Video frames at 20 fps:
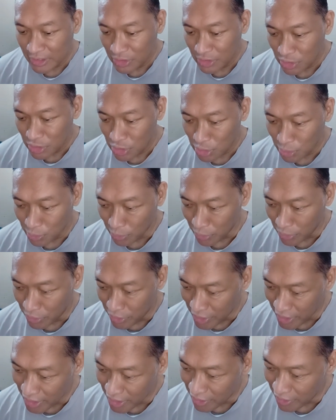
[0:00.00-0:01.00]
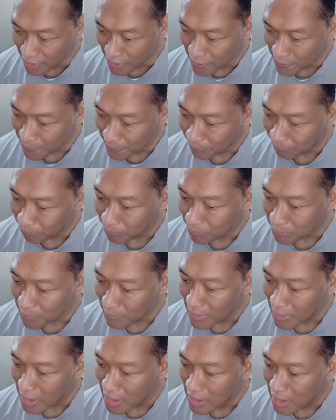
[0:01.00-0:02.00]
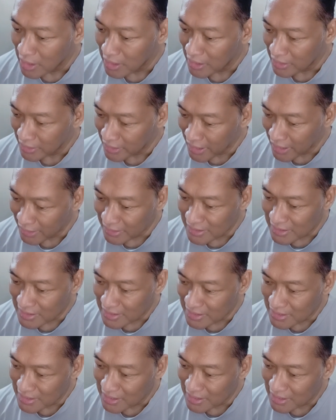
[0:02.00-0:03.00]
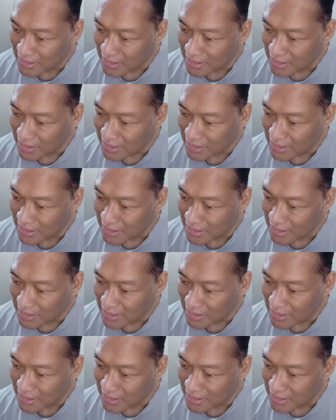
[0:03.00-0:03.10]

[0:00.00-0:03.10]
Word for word: So there. Next,